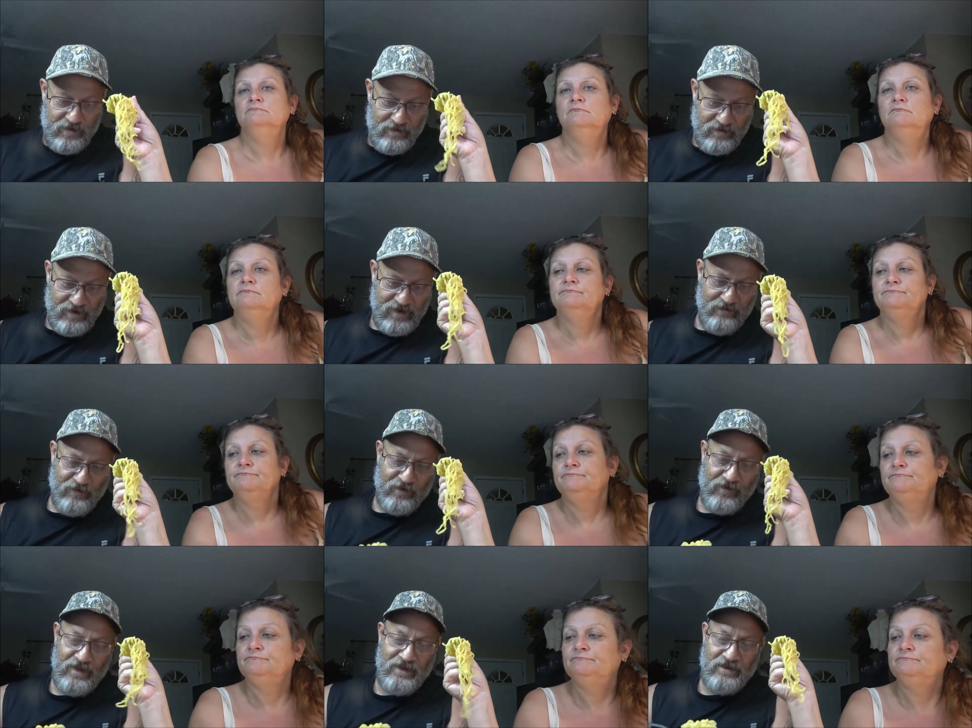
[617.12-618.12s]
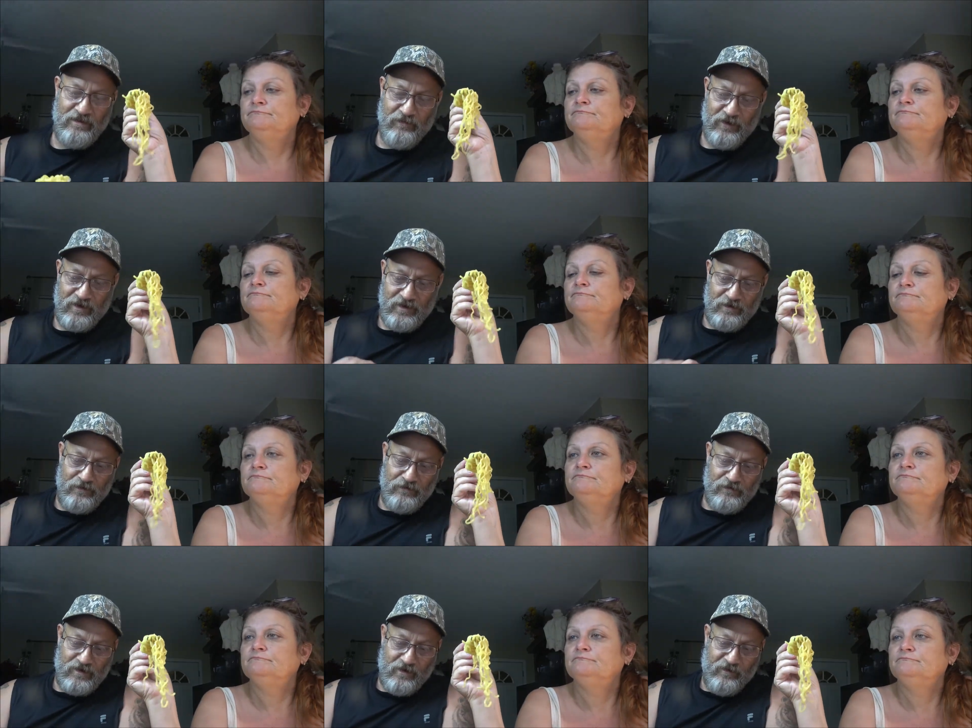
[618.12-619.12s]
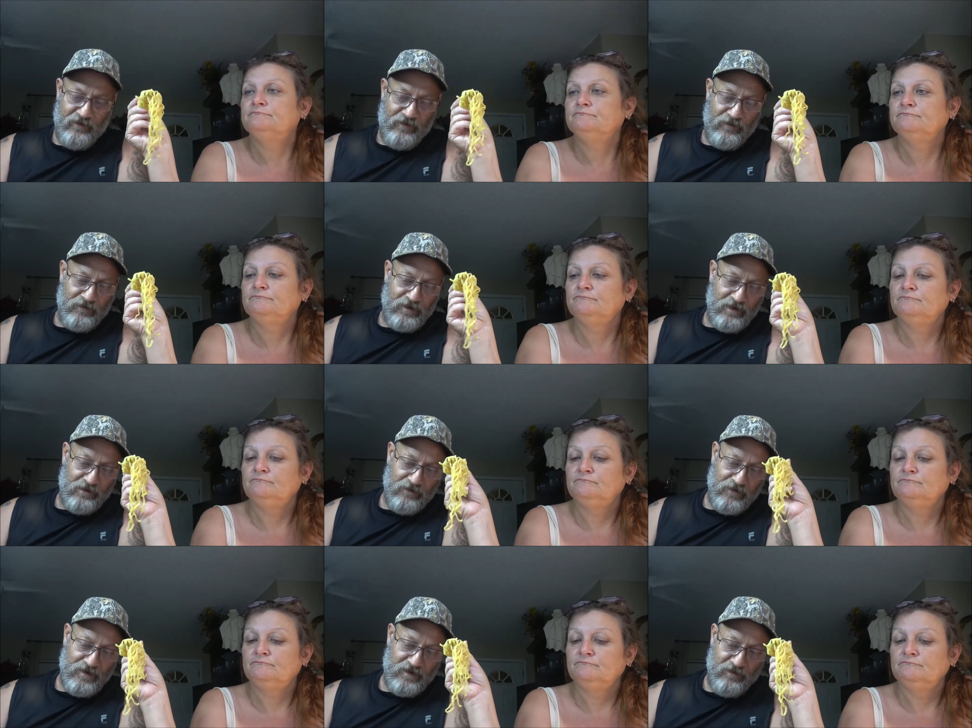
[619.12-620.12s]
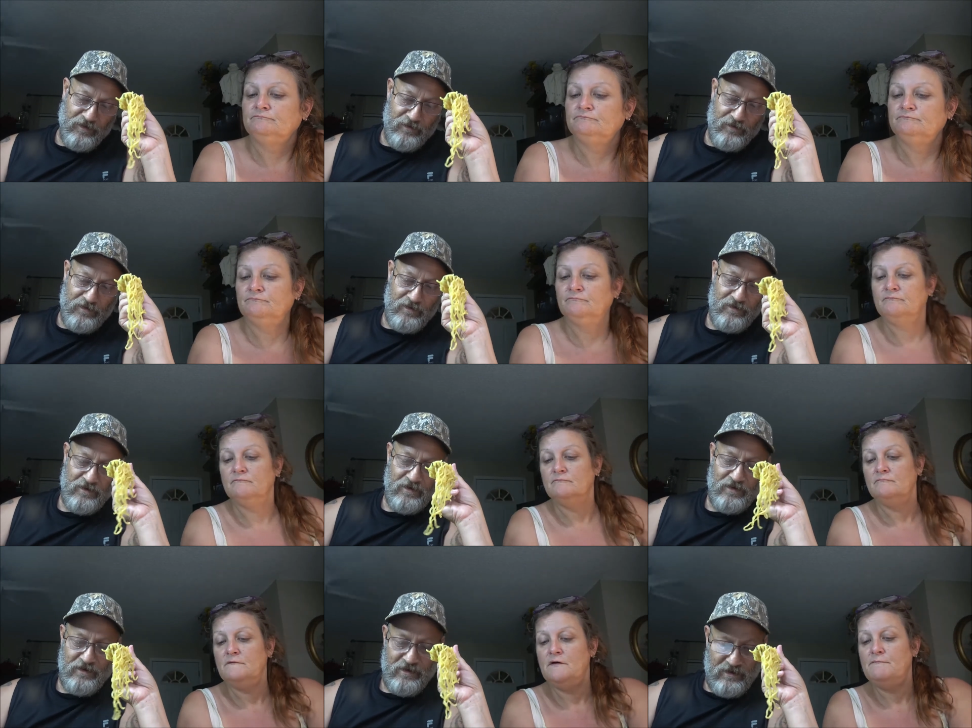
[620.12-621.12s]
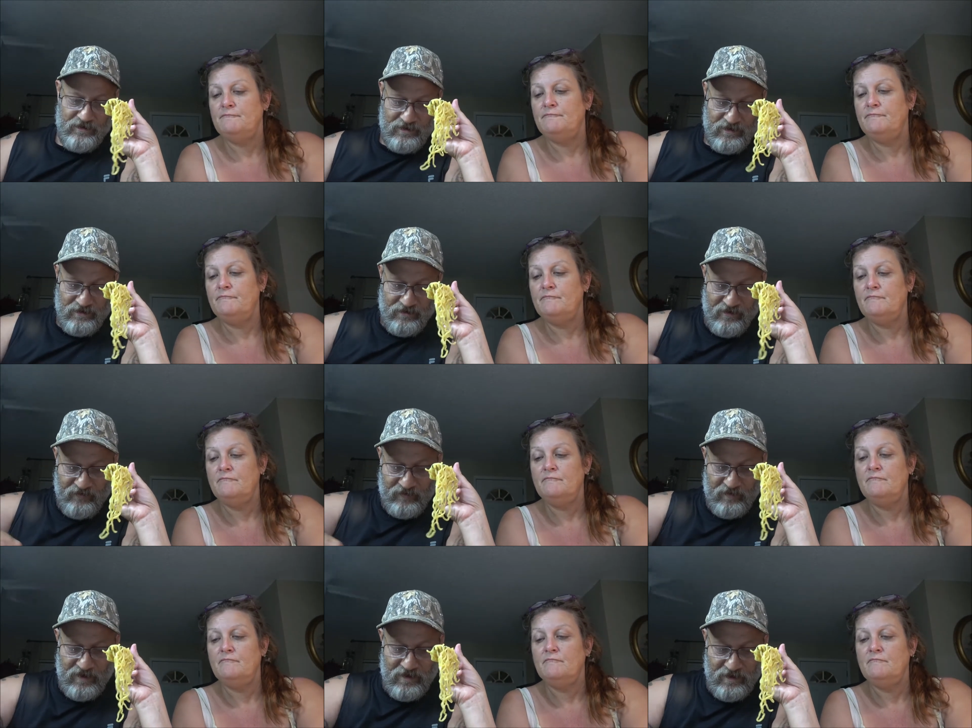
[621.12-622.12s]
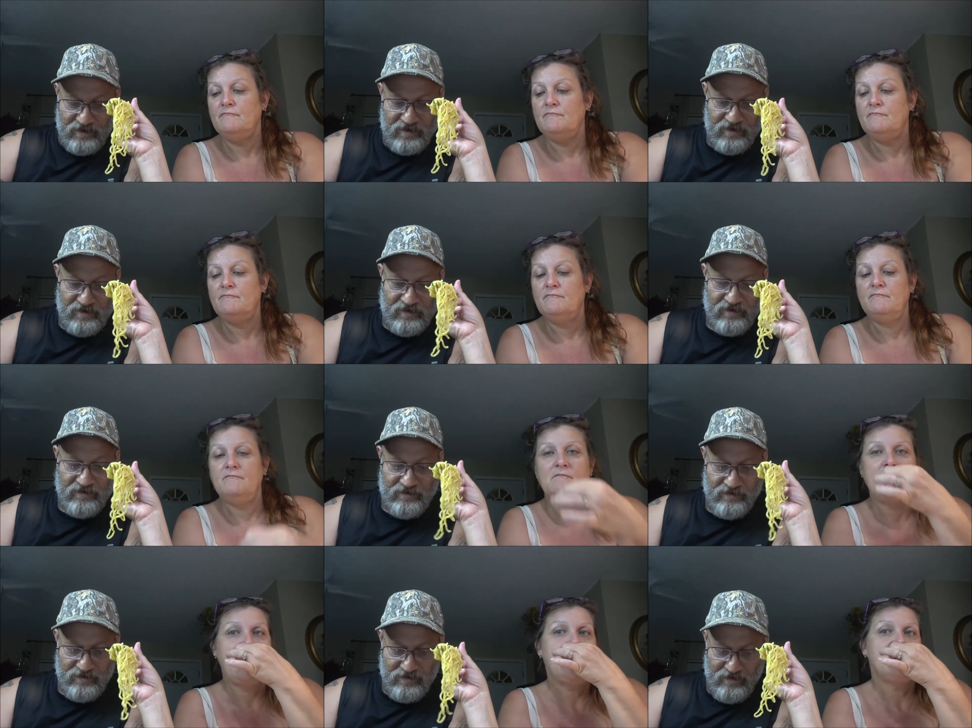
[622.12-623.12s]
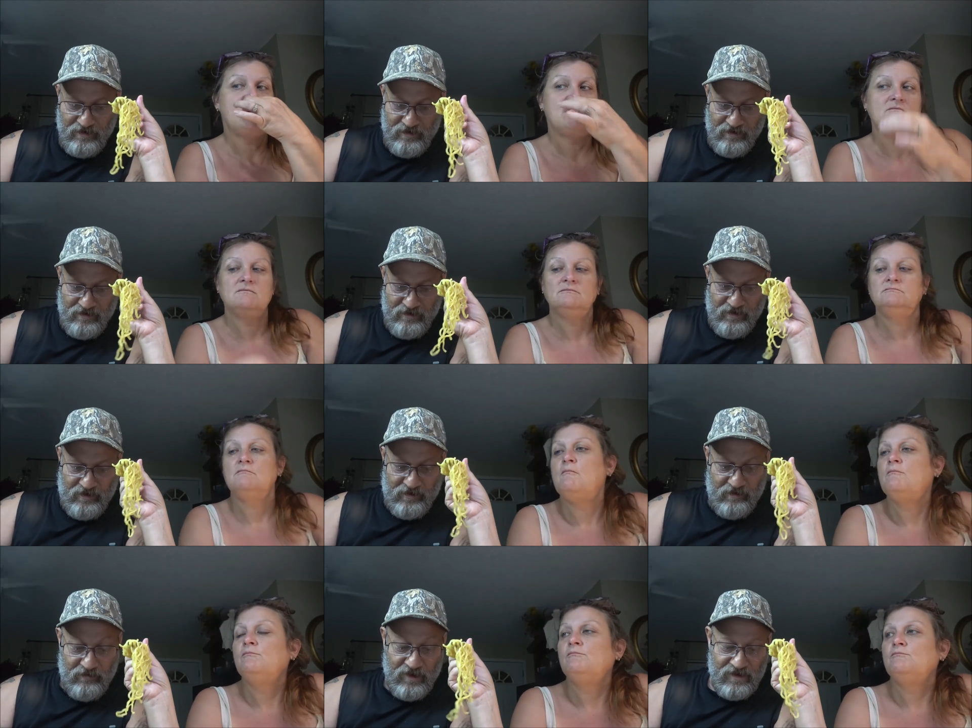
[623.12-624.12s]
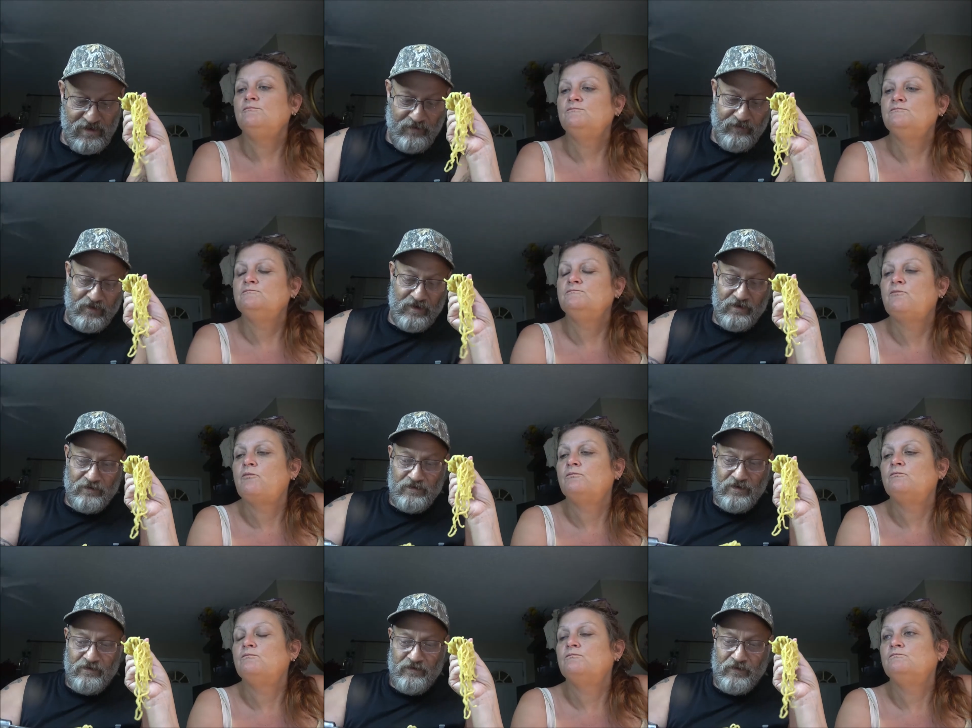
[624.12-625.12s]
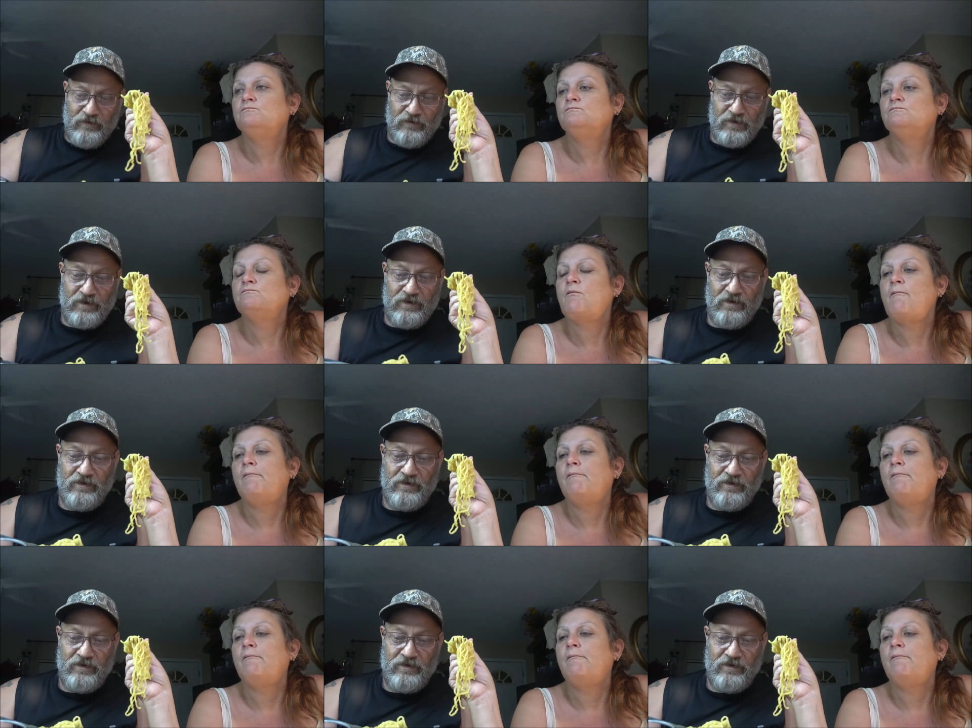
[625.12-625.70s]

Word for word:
Speaker 1: Well, same way with these. You can break the noodles up if you want to eat it with a spoon. Yep. They don't have to be like this. You can mix stuff in here too if you wanted.